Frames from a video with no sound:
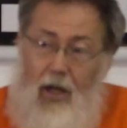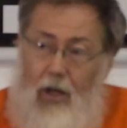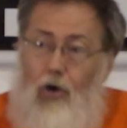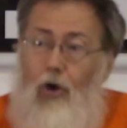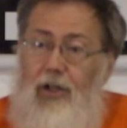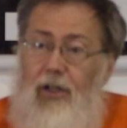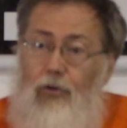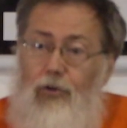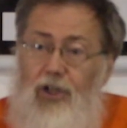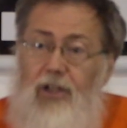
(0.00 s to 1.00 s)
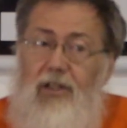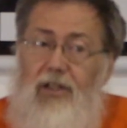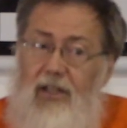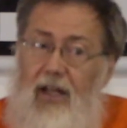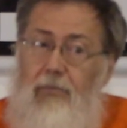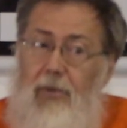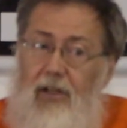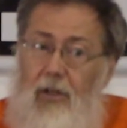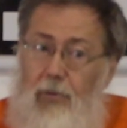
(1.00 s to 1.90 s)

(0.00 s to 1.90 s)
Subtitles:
According to Jesus, that middle